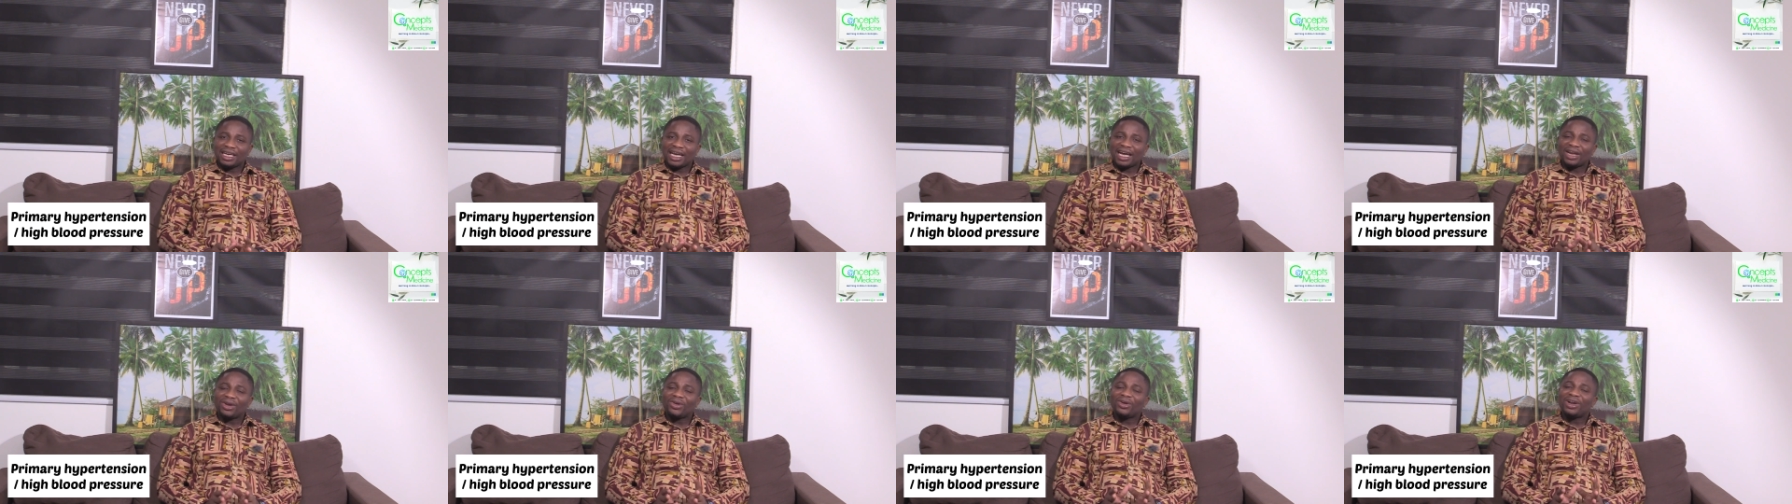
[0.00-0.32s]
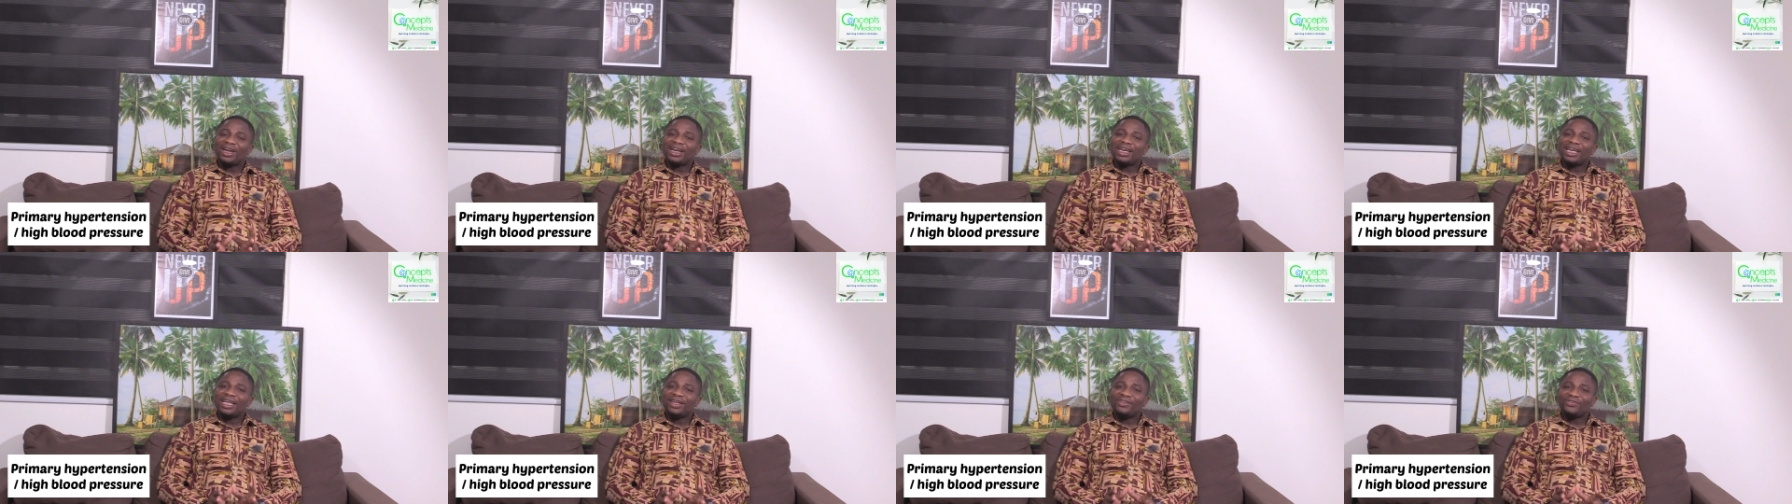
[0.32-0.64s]

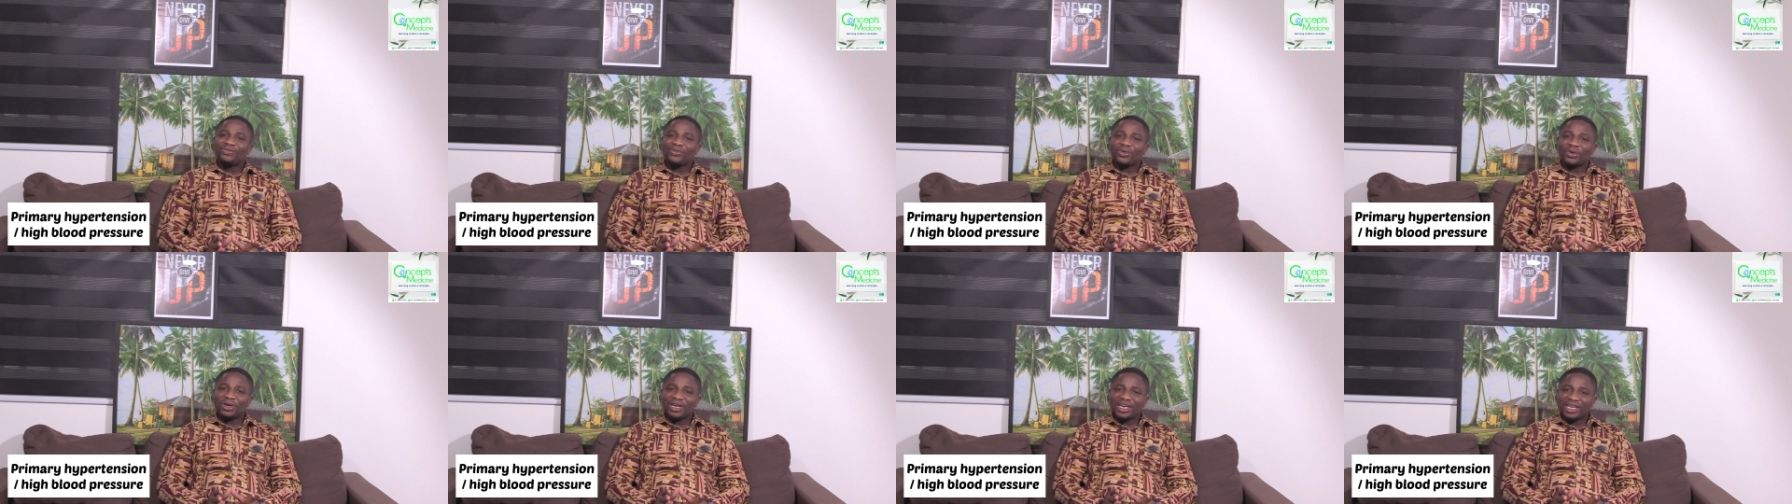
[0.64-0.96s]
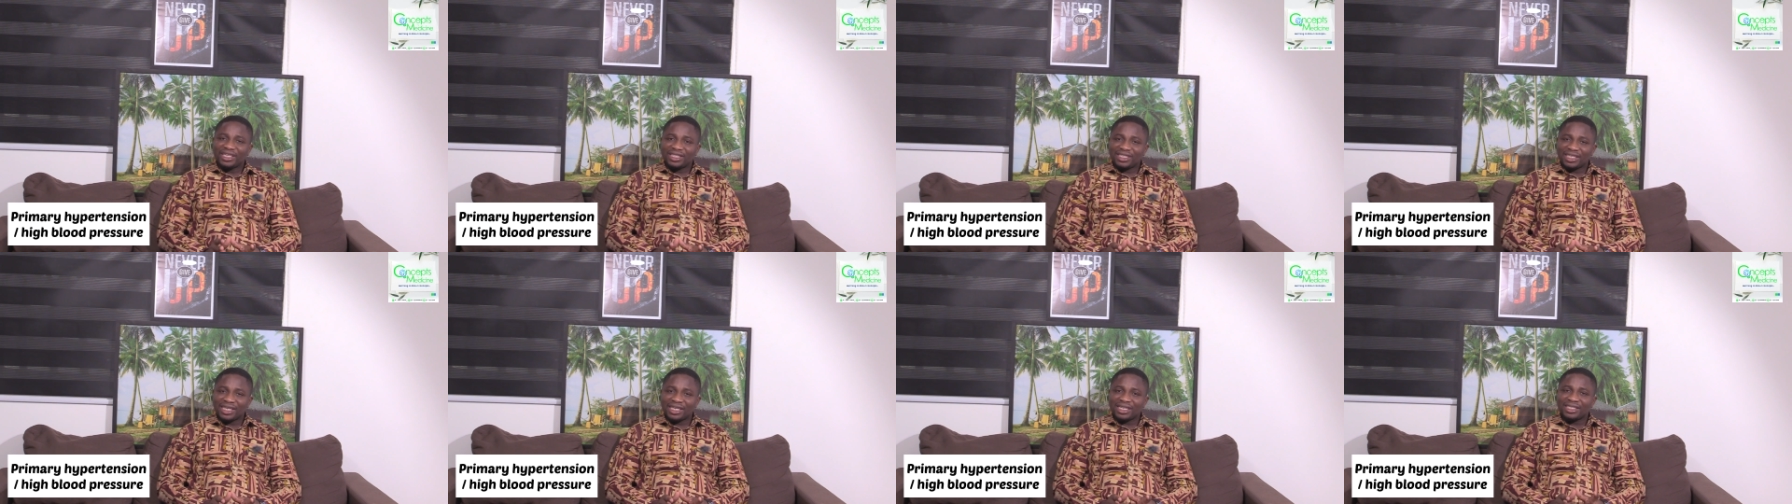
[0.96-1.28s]
Another name for
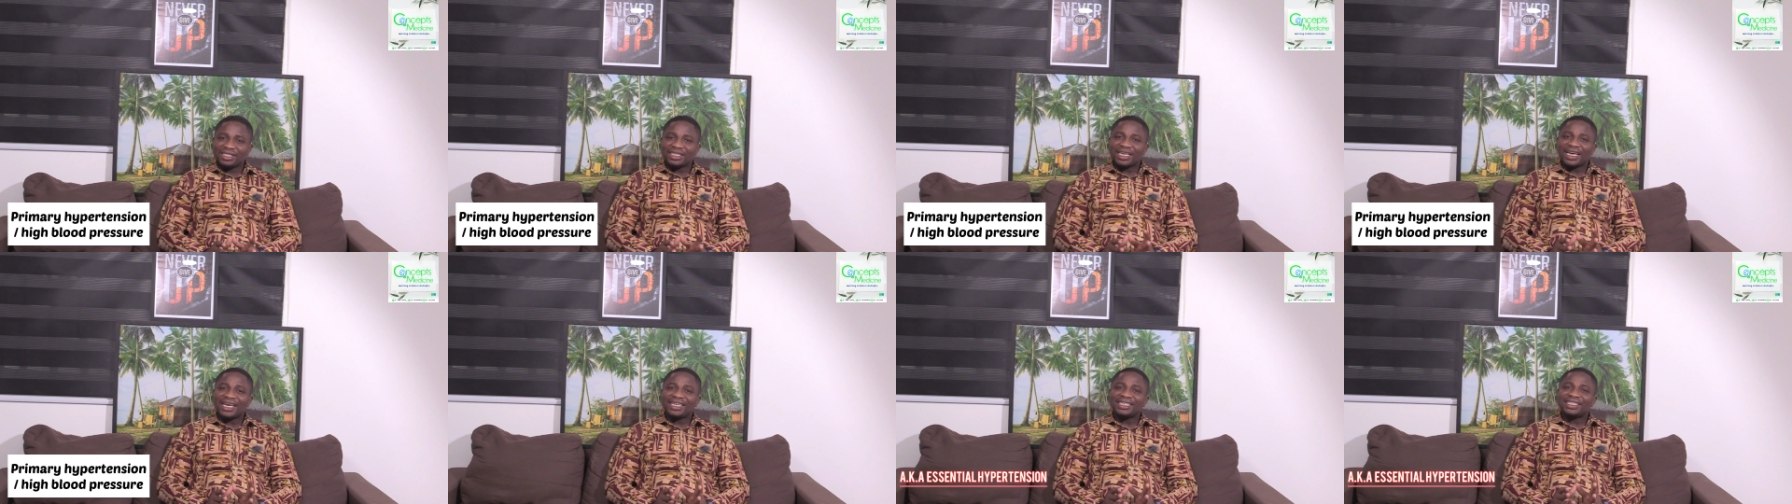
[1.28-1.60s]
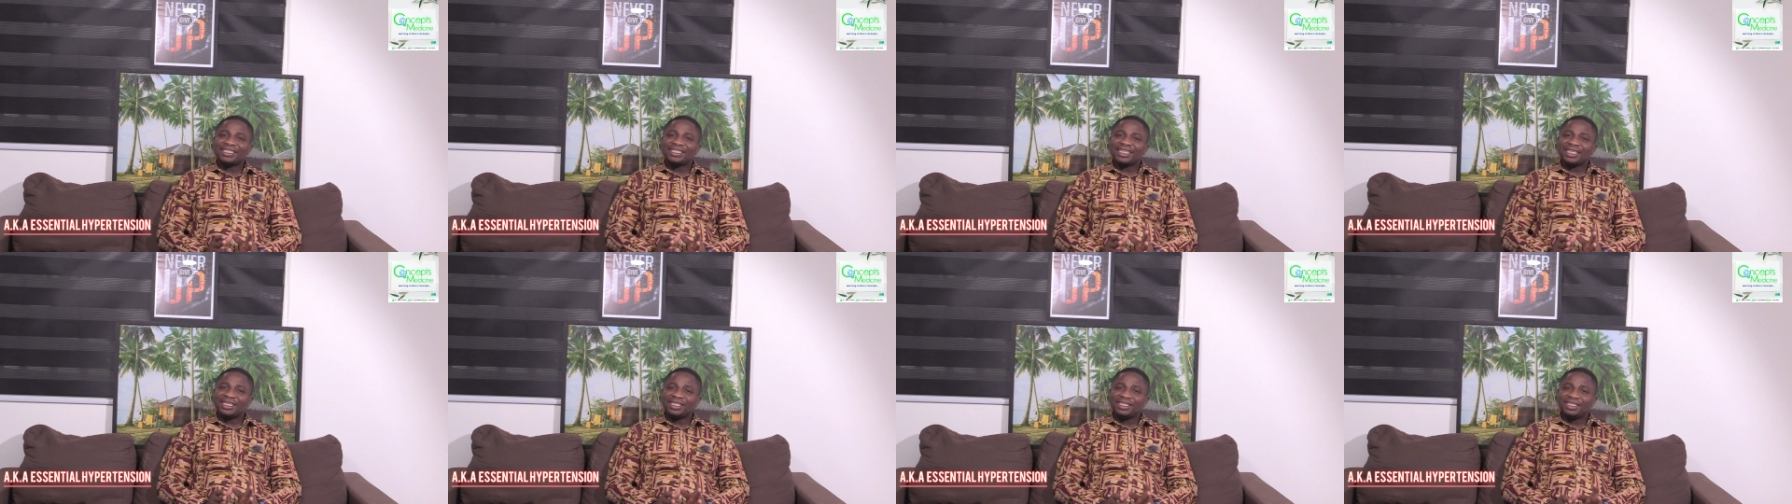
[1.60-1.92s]
it is
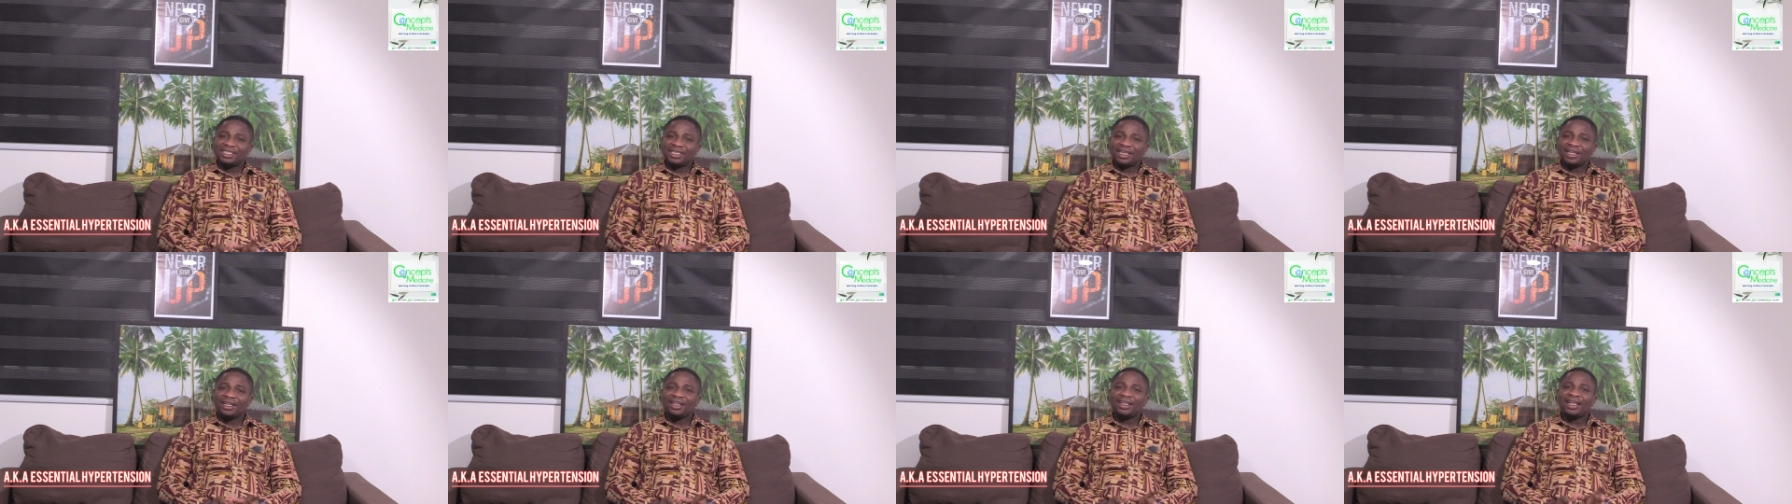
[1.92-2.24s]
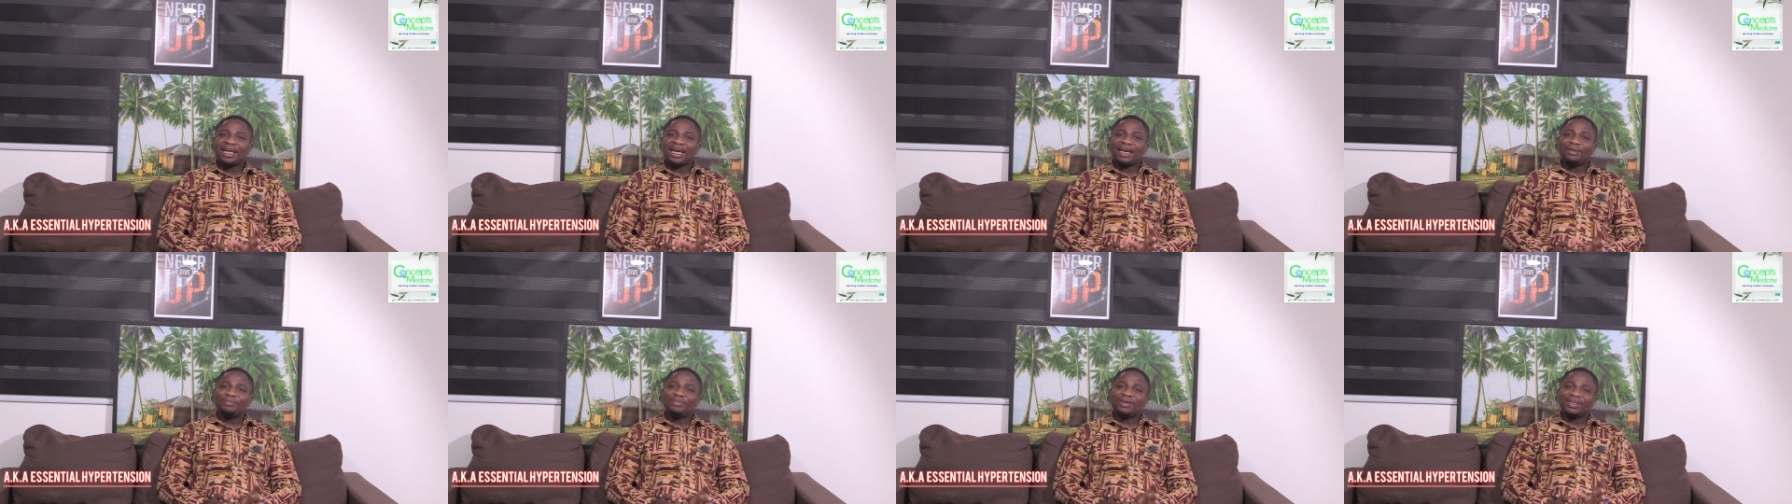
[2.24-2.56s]

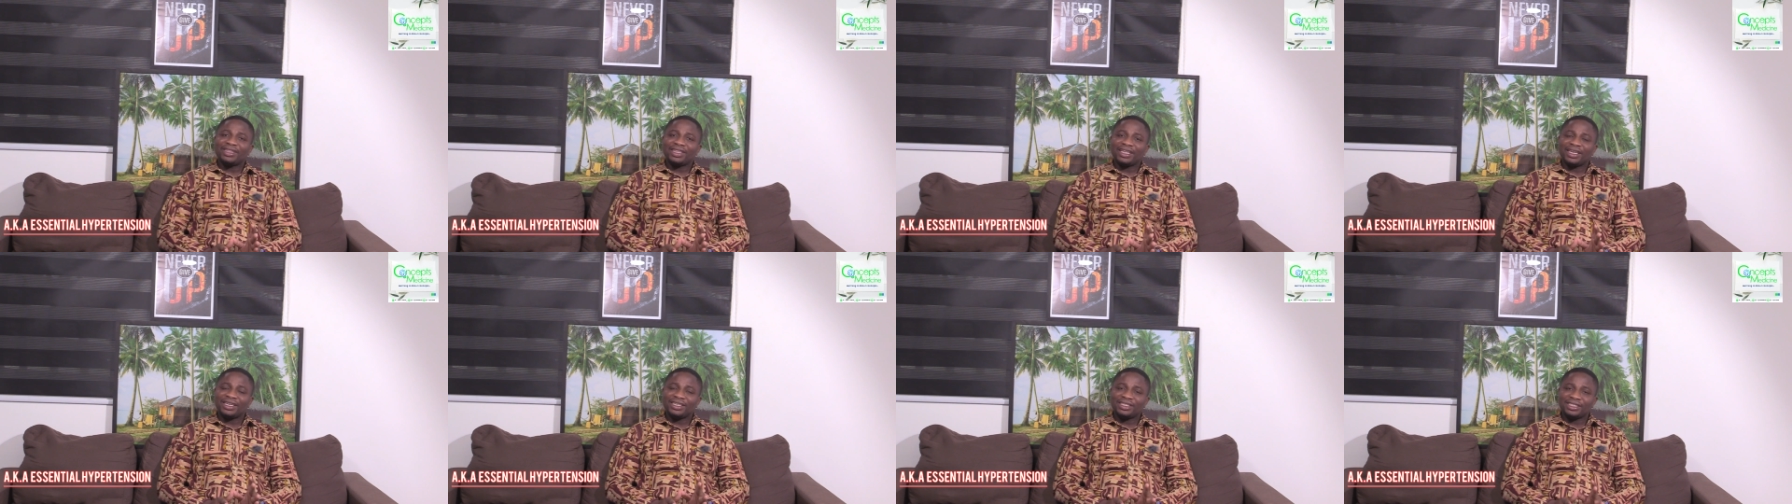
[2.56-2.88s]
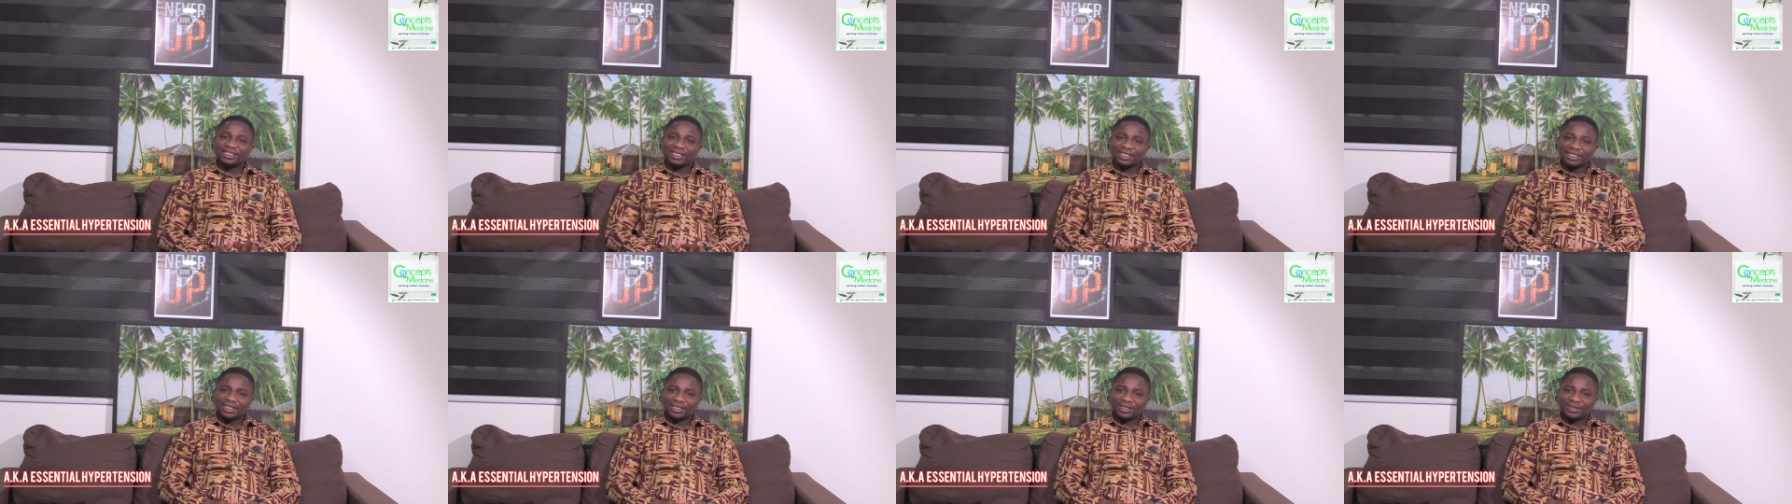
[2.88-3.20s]
essential
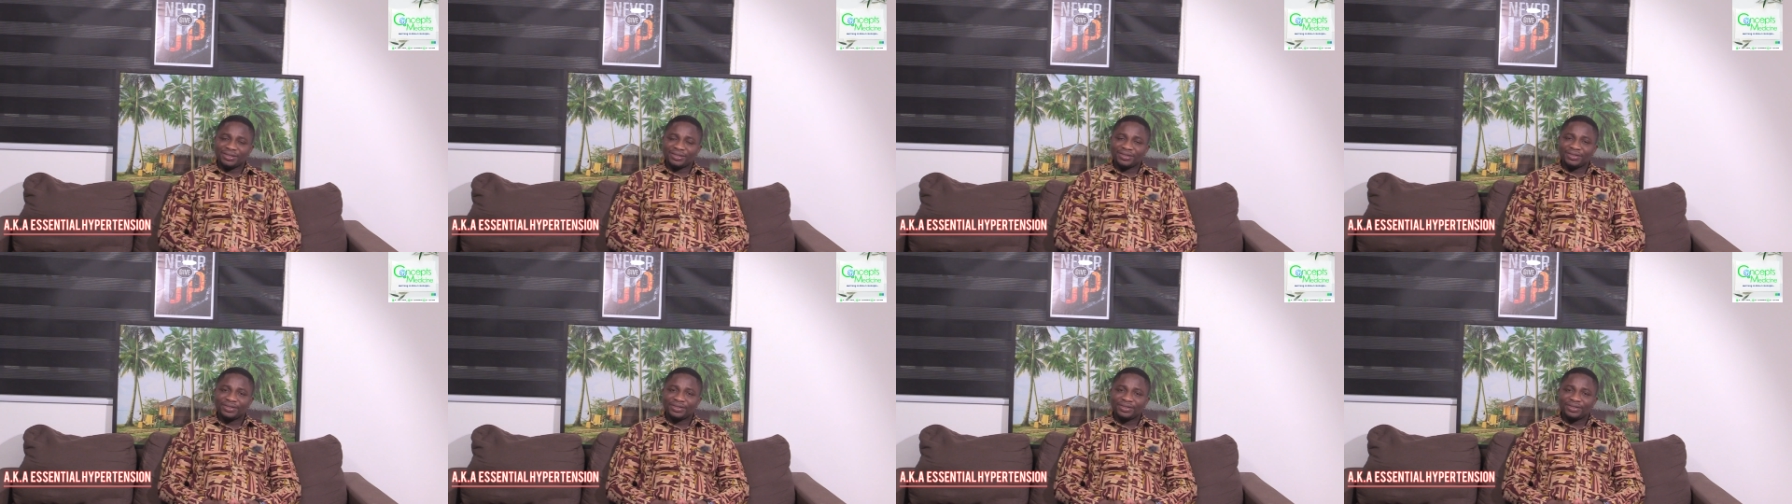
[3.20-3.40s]
hypertension.